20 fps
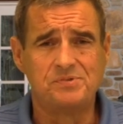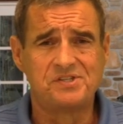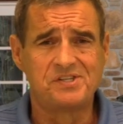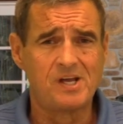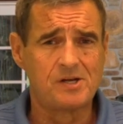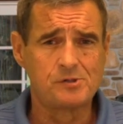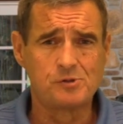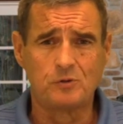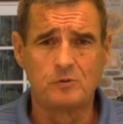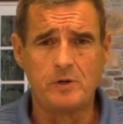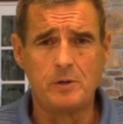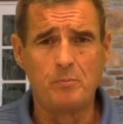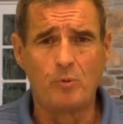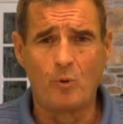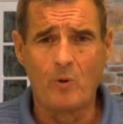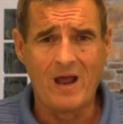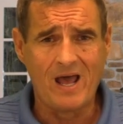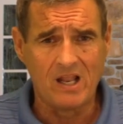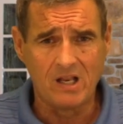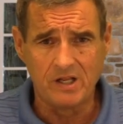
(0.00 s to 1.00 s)
Sexual
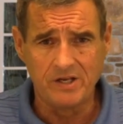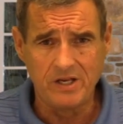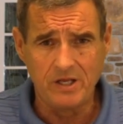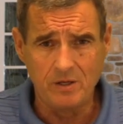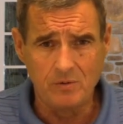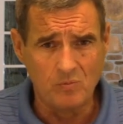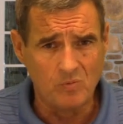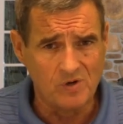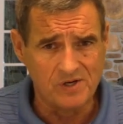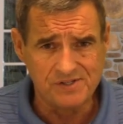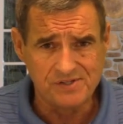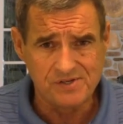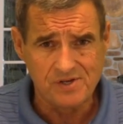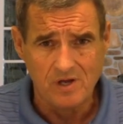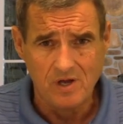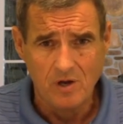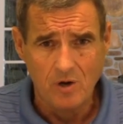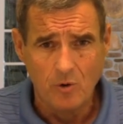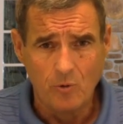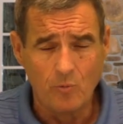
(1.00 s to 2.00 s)
immorality
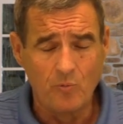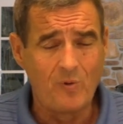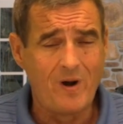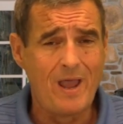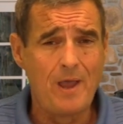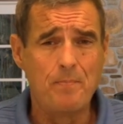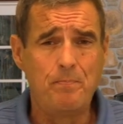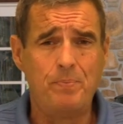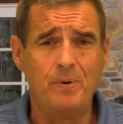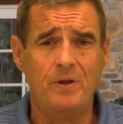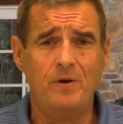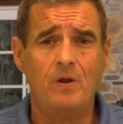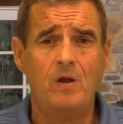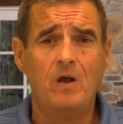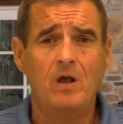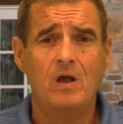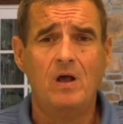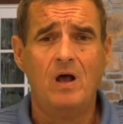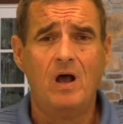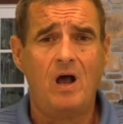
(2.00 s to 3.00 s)
was rampant.
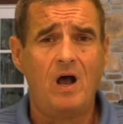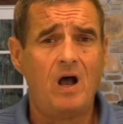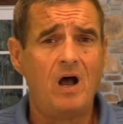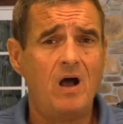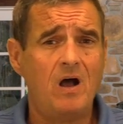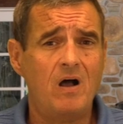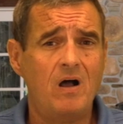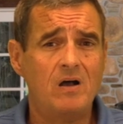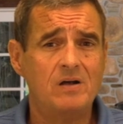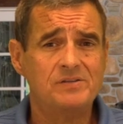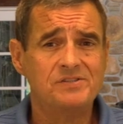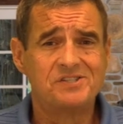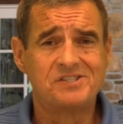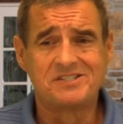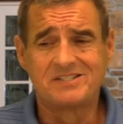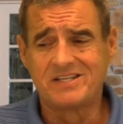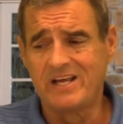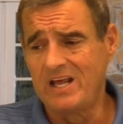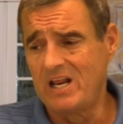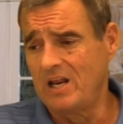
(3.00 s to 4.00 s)
Uh,
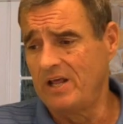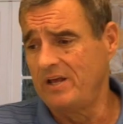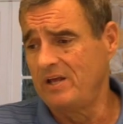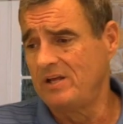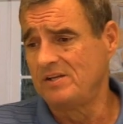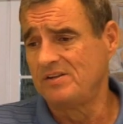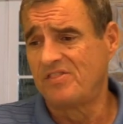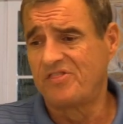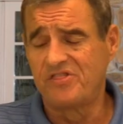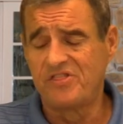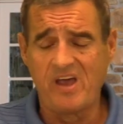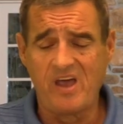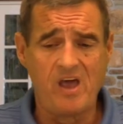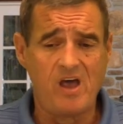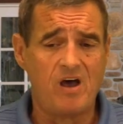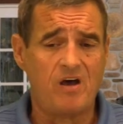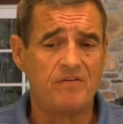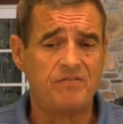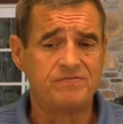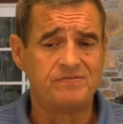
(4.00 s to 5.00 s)
stealing,
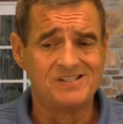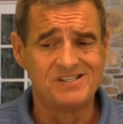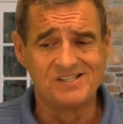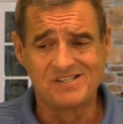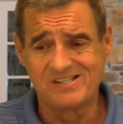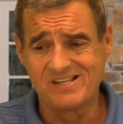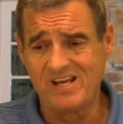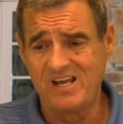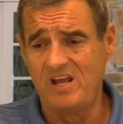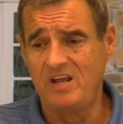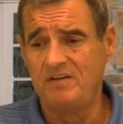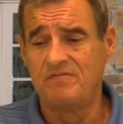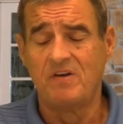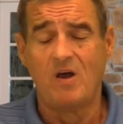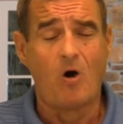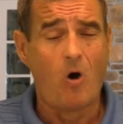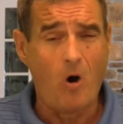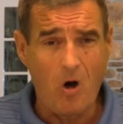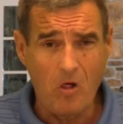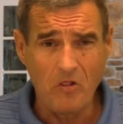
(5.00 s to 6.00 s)
theft, deceit,
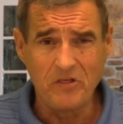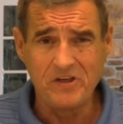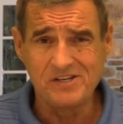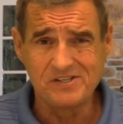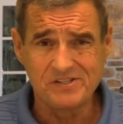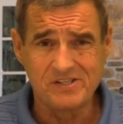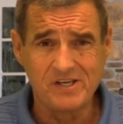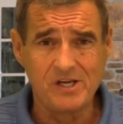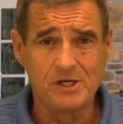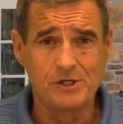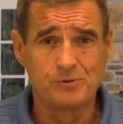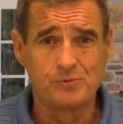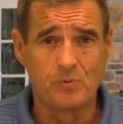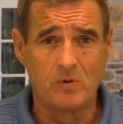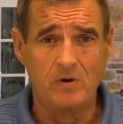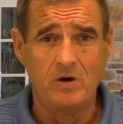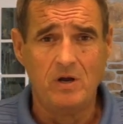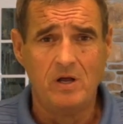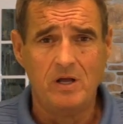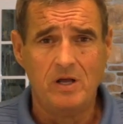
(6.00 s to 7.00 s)
all these things
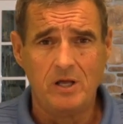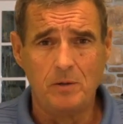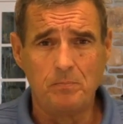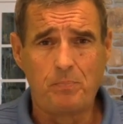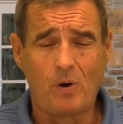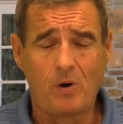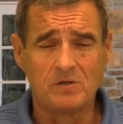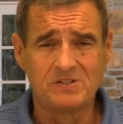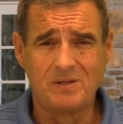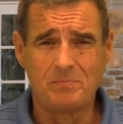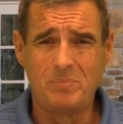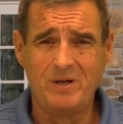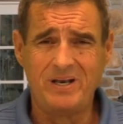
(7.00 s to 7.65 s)
were impossible.